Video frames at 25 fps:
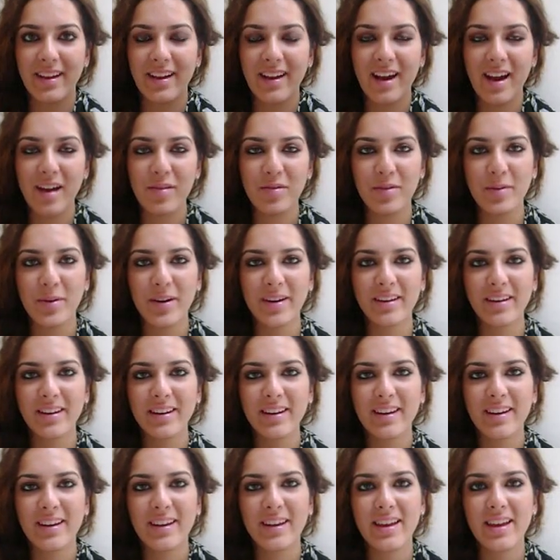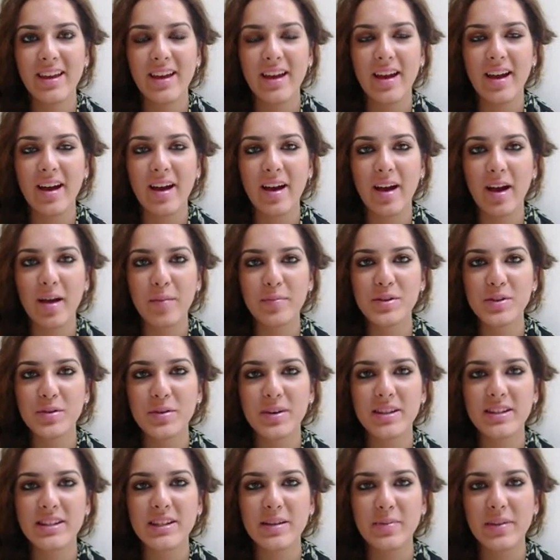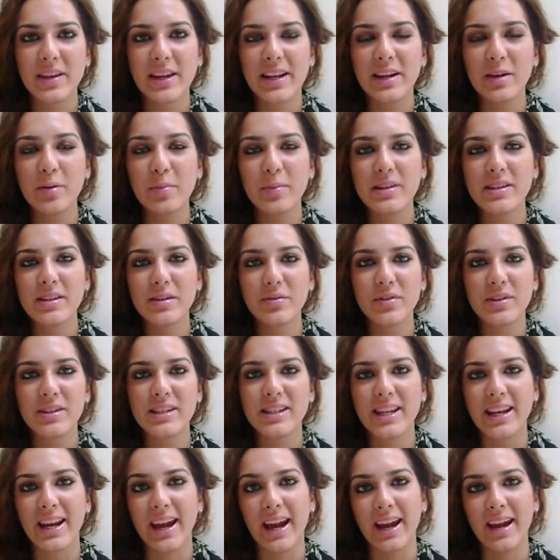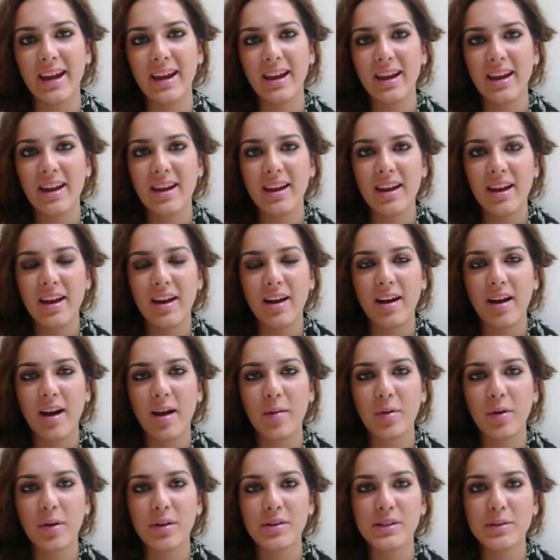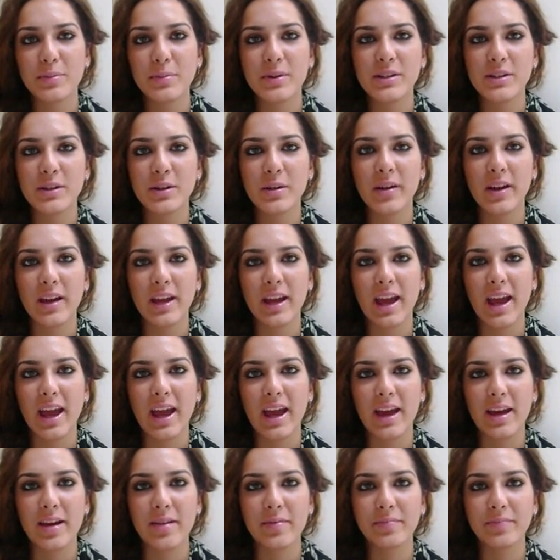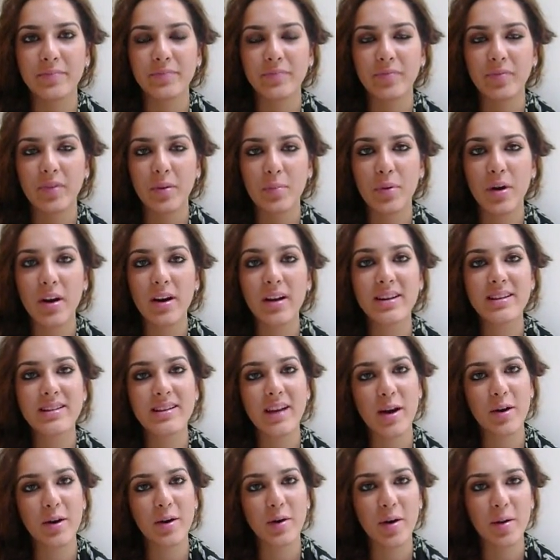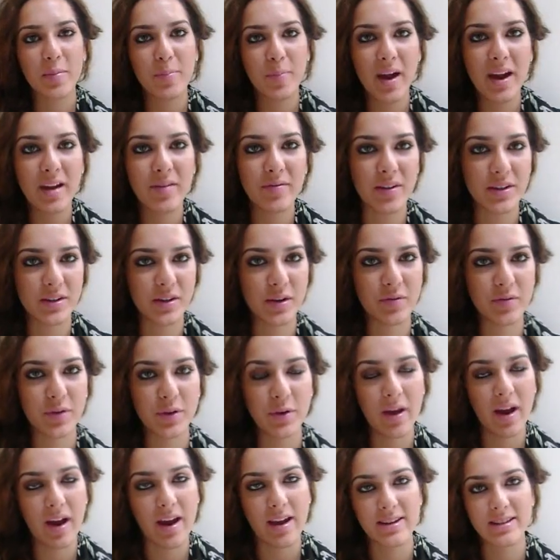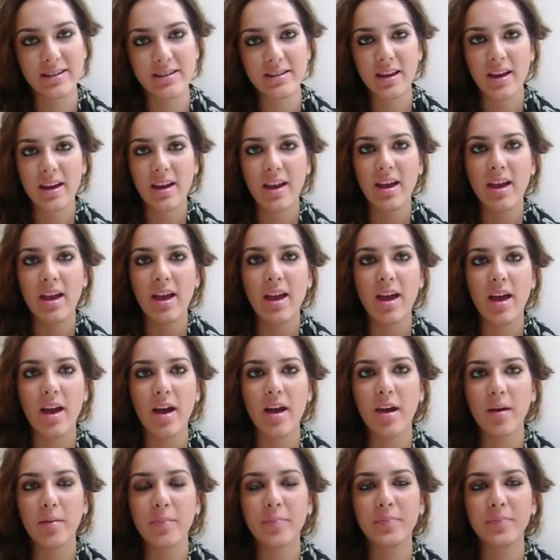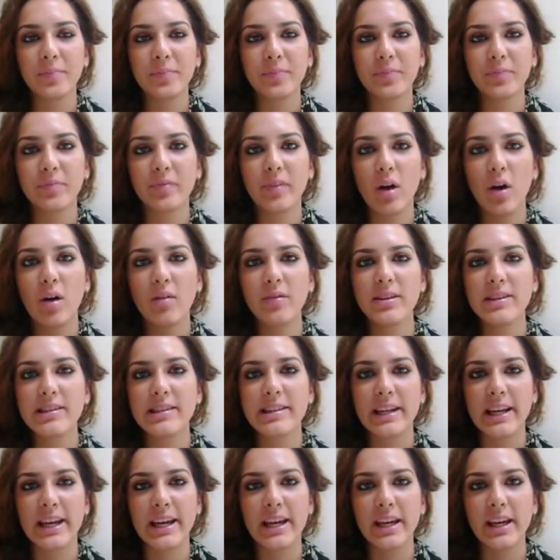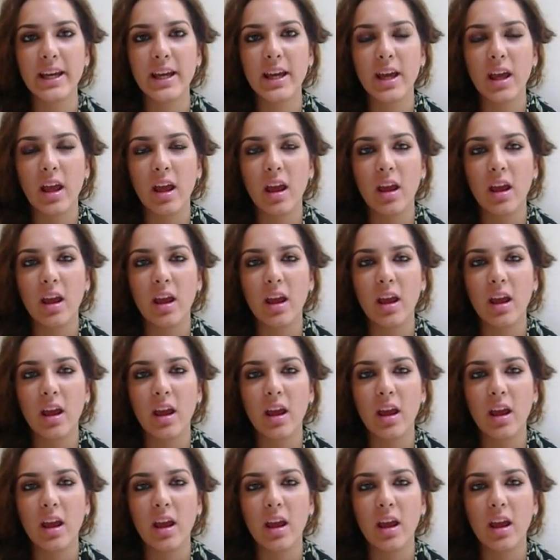Hi everyone, I'm doing something a little bit different today. I'm going to be doing a products I regret buying video for you guys. Obviously,